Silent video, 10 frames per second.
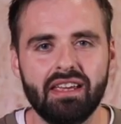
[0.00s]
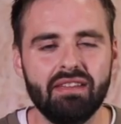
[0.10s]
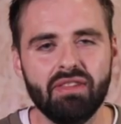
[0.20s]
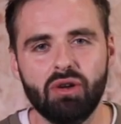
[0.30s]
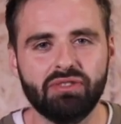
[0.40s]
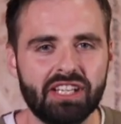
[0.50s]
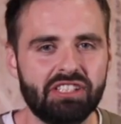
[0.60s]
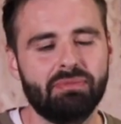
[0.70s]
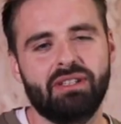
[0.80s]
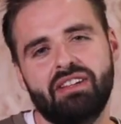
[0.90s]
In the Old
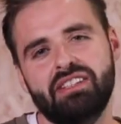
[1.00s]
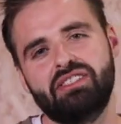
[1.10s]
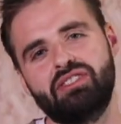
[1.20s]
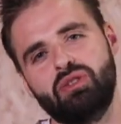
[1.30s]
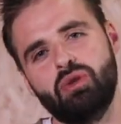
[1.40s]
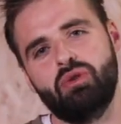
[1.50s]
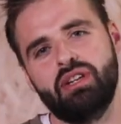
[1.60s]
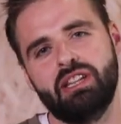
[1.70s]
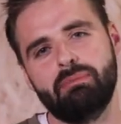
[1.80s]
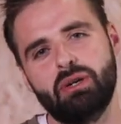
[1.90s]
Testament, there's a
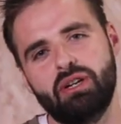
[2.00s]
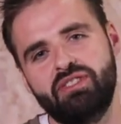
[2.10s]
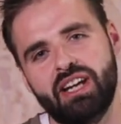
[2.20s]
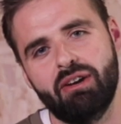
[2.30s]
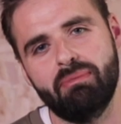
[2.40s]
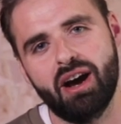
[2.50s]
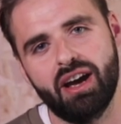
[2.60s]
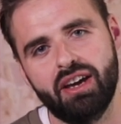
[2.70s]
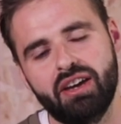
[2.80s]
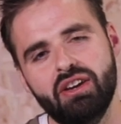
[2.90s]
story in the book of
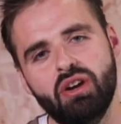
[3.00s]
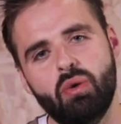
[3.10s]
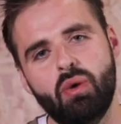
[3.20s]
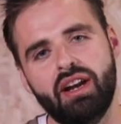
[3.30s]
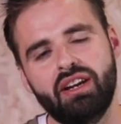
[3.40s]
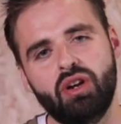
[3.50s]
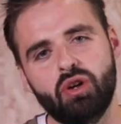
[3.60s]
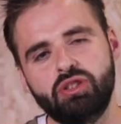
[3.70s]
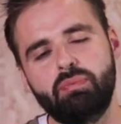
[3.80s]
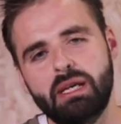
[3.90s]
Jeremiah when
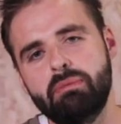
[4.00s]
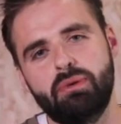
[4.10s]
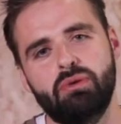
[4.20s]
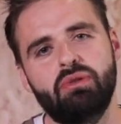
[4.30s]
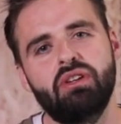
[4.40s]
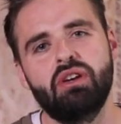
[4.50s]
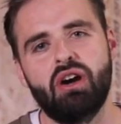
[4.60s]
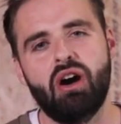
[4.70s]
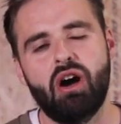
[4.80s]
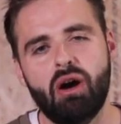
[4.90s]
God's people
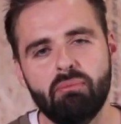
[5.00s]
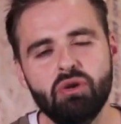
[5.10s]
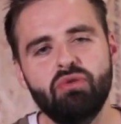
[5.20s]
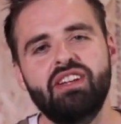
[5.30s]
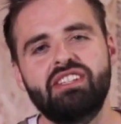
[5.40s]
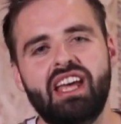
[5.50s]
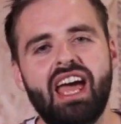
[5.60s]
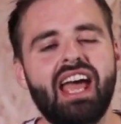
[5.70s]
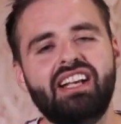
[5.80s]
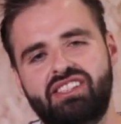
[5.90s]
move
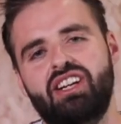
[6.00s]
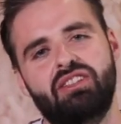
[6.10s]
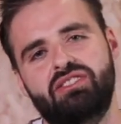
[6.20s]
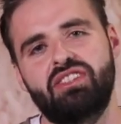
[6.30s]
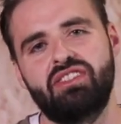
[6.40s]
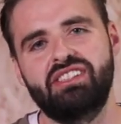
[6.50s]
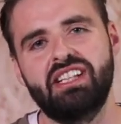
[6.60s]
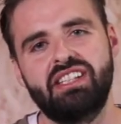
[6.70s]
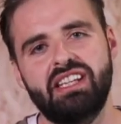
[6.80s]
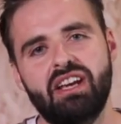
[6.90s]
into exile to the
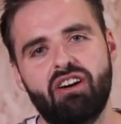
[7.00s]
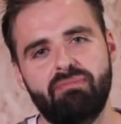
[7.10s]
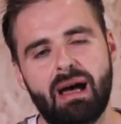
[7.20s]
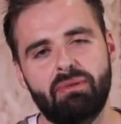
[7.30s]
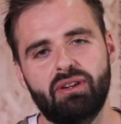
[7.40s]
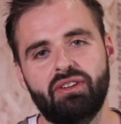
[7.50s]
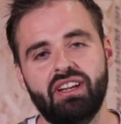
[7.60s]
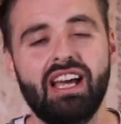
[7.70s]
city of Babylon.